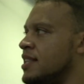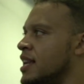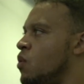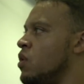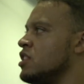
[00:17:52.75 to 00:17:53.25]
to say
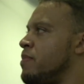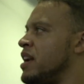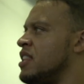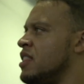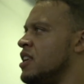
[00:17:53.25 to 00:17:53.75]
that one's
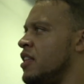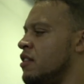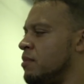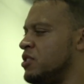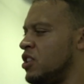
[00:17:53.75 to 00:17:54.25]
better than the other,
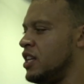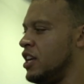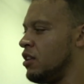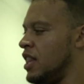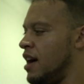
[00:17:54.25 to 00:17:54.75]
I'm just looking at
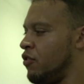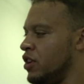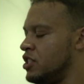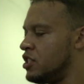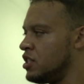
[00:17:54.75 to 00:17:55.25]
your
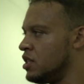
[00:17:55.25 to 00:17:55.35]
leverage.